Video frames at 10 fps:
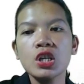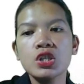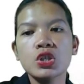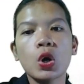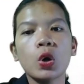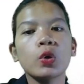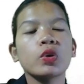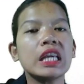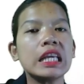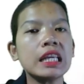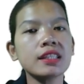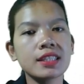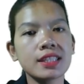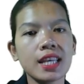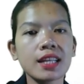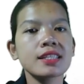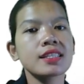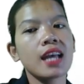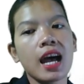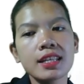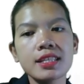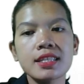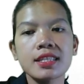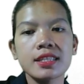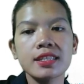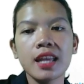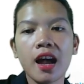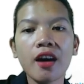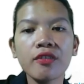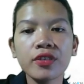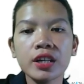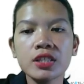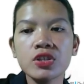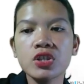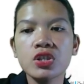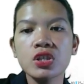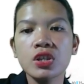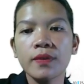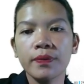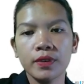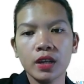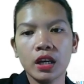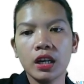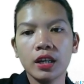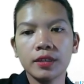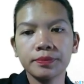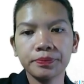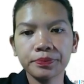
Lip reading: So it tells us the average um,